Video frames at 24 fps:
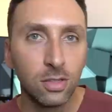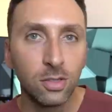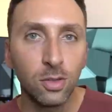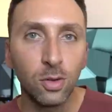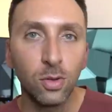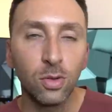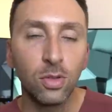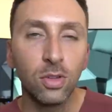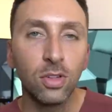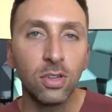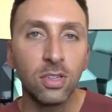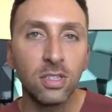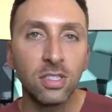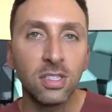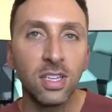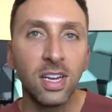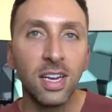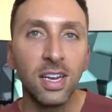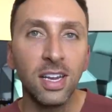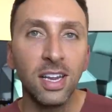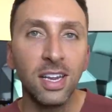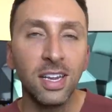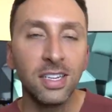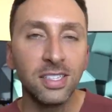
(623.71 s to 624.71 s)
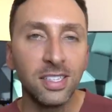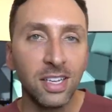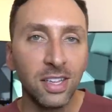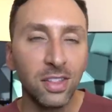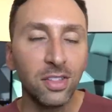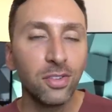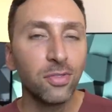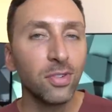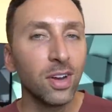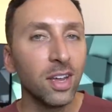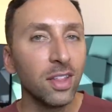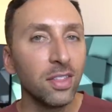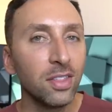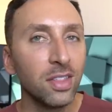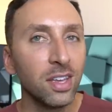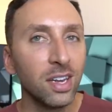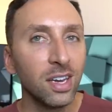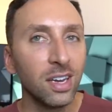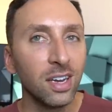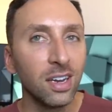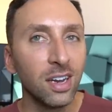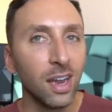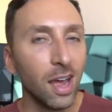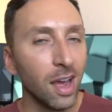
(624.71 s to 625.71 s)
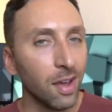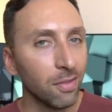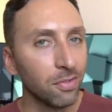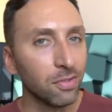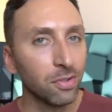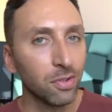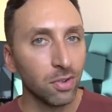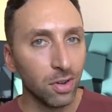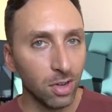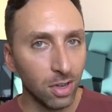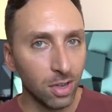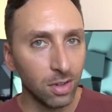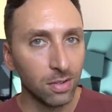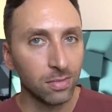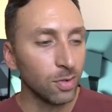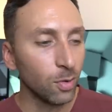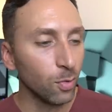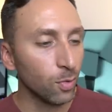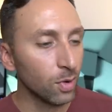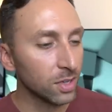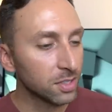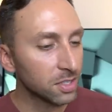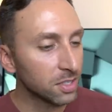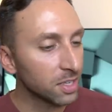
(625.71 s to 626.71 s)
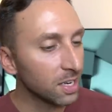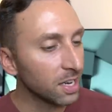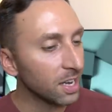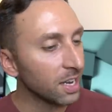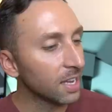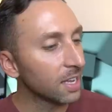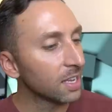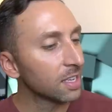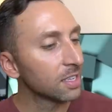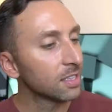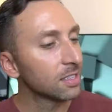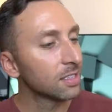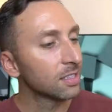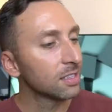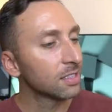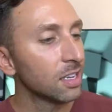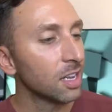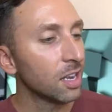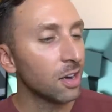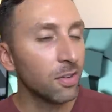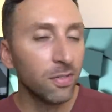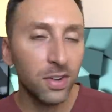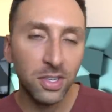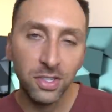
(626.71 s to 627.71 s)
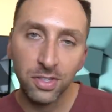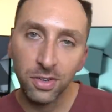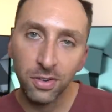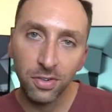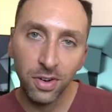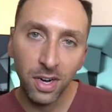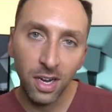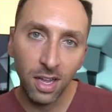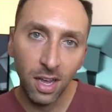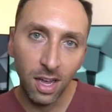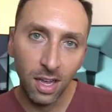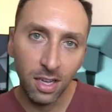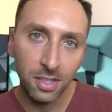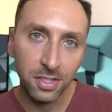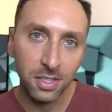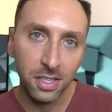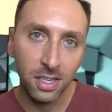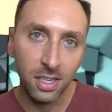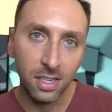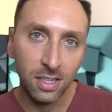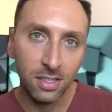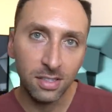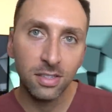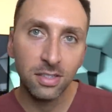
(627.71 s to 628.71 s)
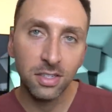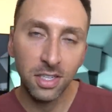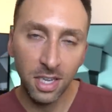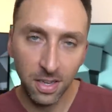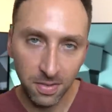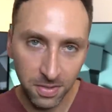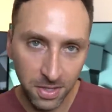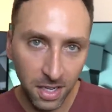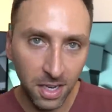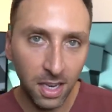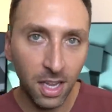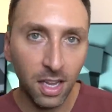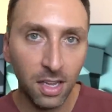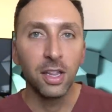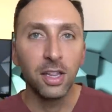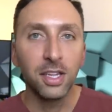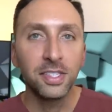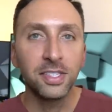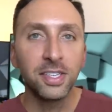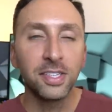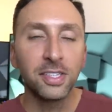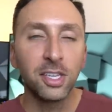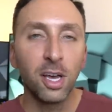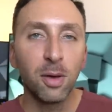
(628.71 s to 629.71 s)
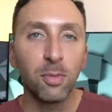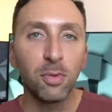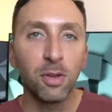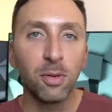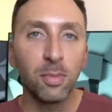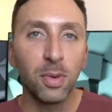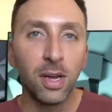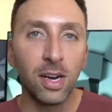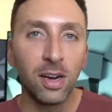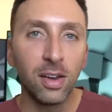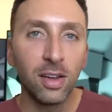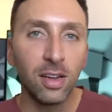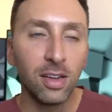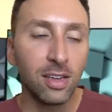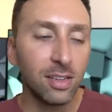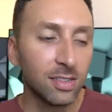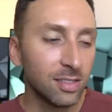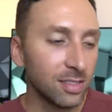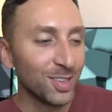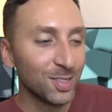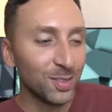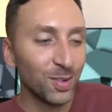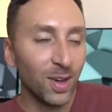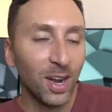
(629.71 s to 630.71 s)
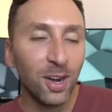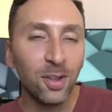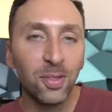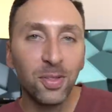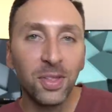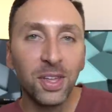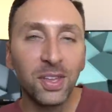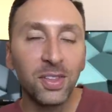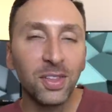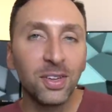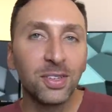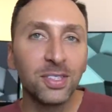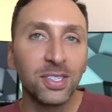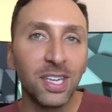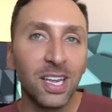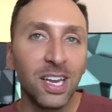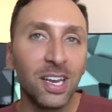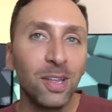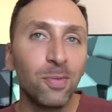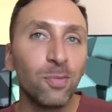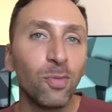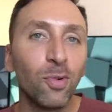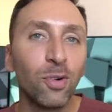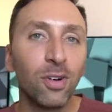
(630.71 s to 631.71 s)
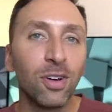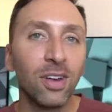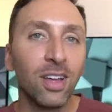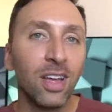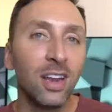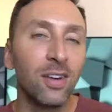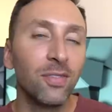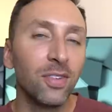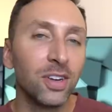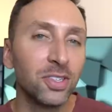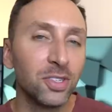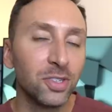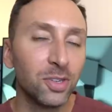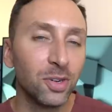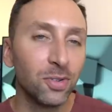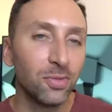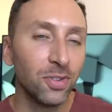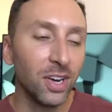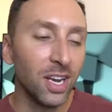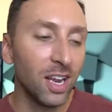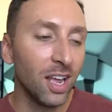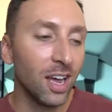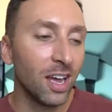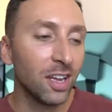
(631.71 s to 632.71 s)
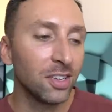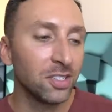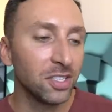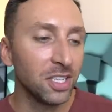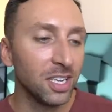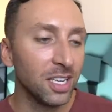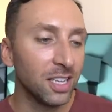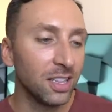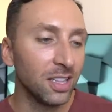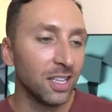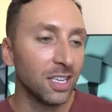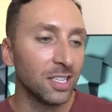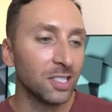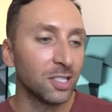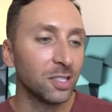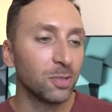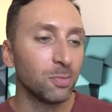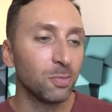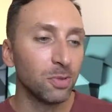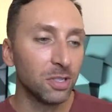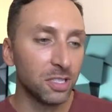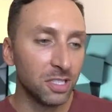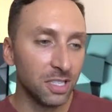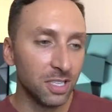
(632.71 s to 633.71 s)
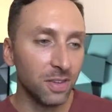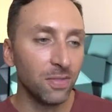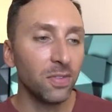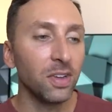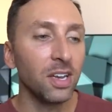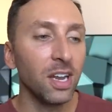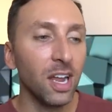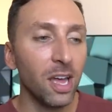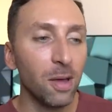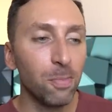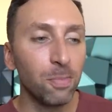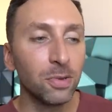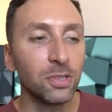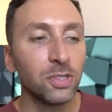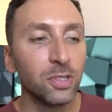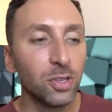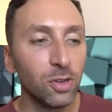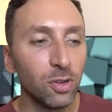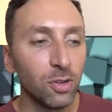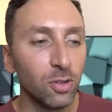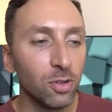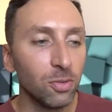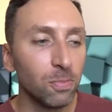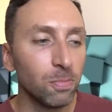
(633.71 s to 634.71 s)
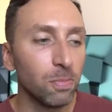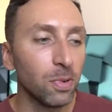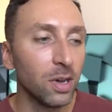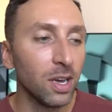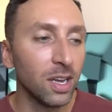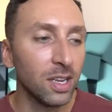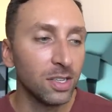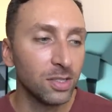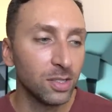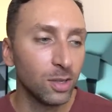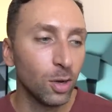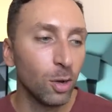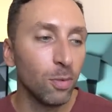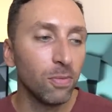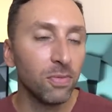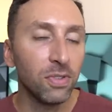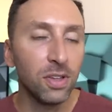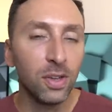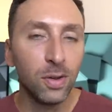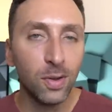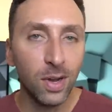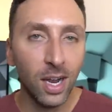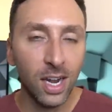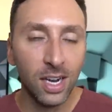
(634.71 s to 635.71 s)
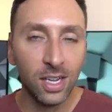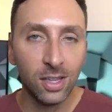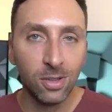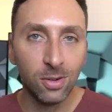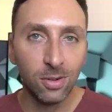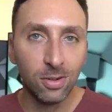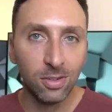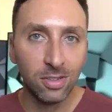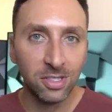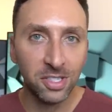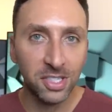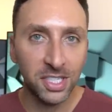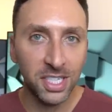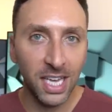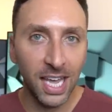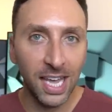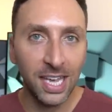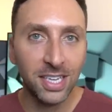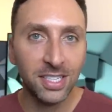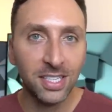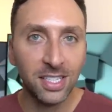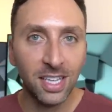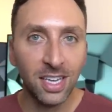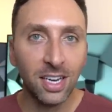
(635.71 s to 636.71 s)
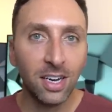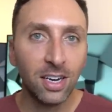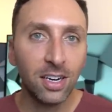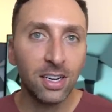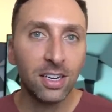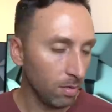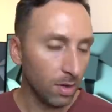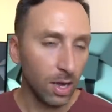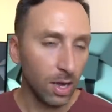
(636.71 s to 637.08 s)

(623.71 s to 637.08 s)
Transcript: So looks like he did the right thing after all. Once again, interventional radiology saves the day. At least he's humble about it, huh? So I don't think there's any more interventional radiology in this specific episode, but hopefully you got a little taste there.